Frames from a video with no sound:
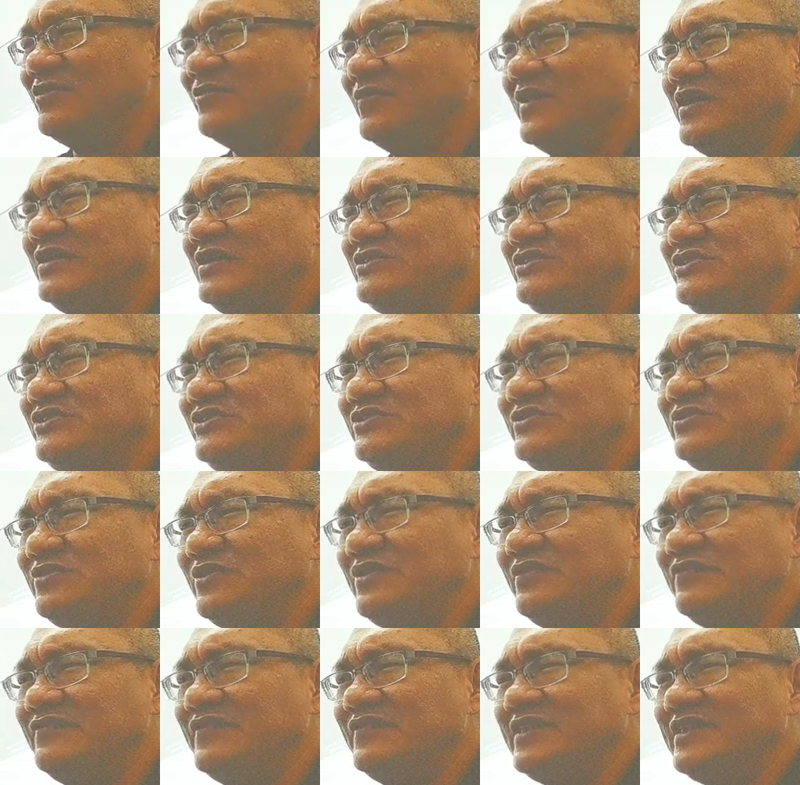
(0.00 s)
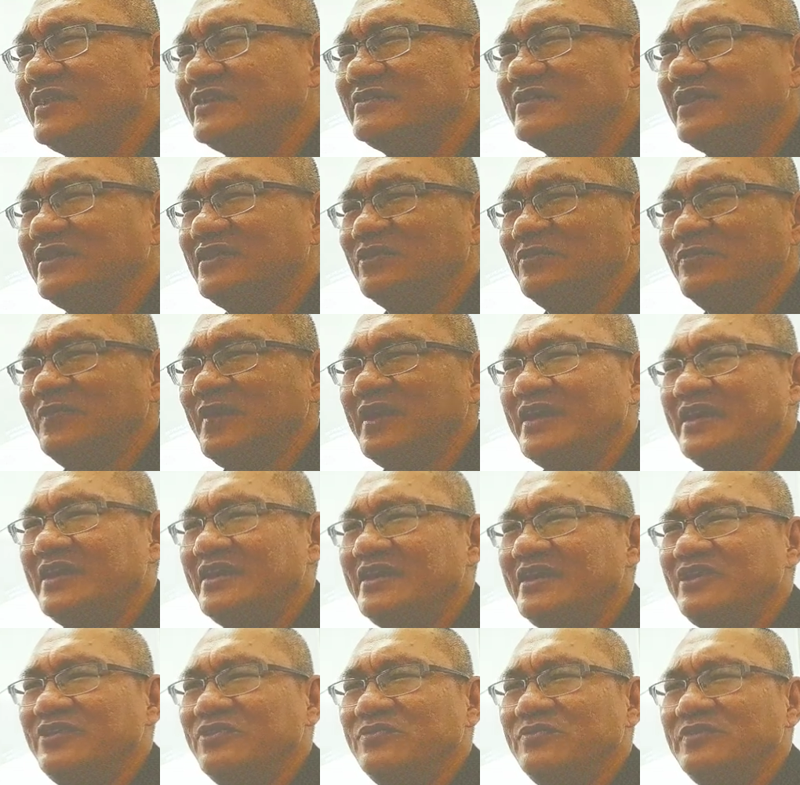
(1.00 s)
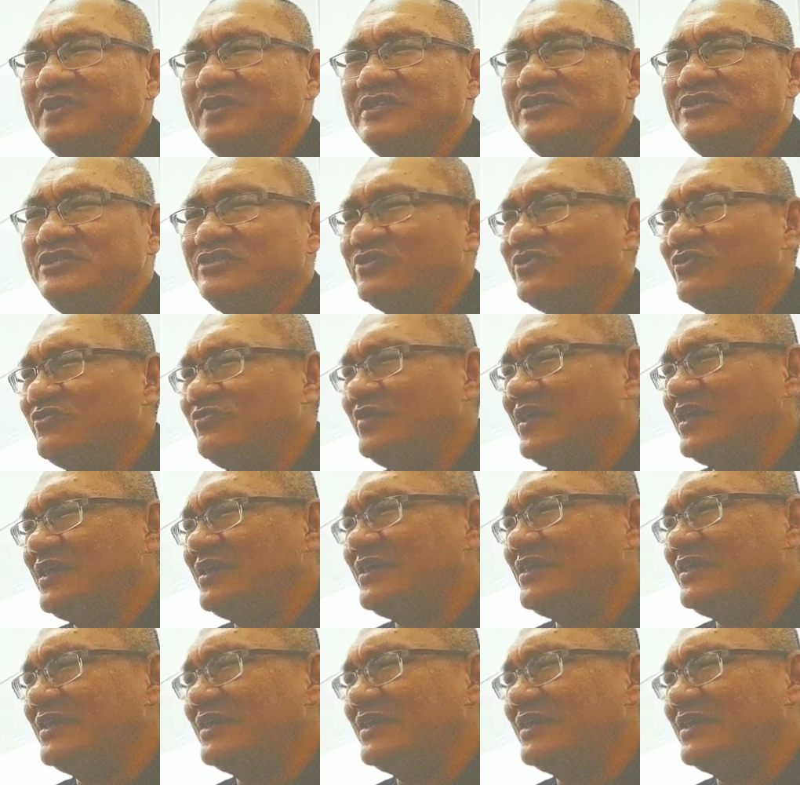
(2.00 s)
Once your event is underway, you need to create